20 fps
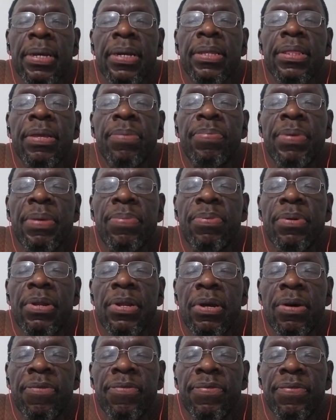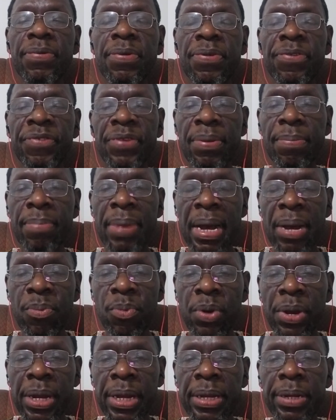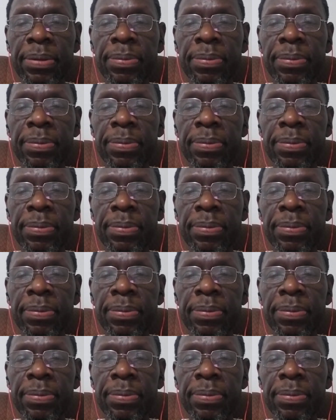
The people of Zimbabwe